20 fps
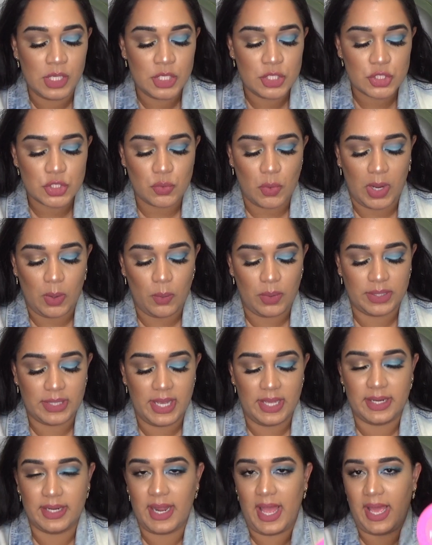so I went
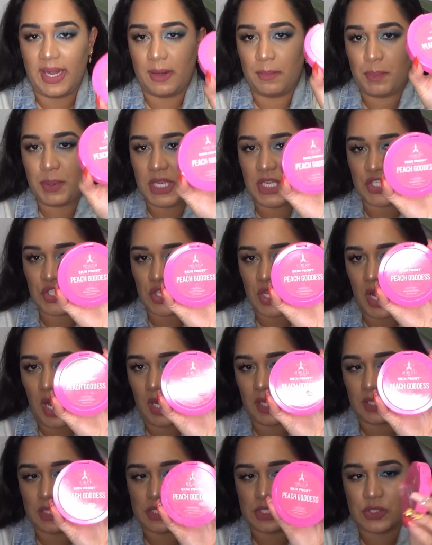ahead and added Peach
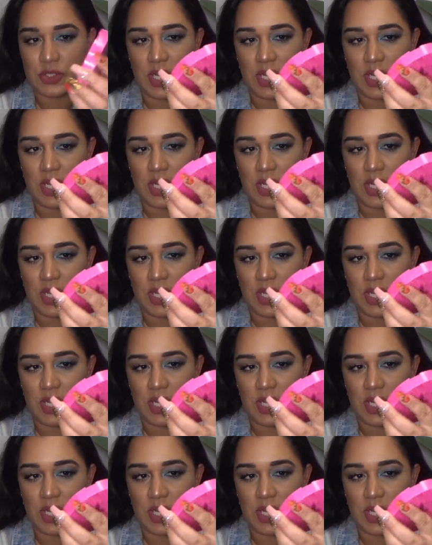Goddess.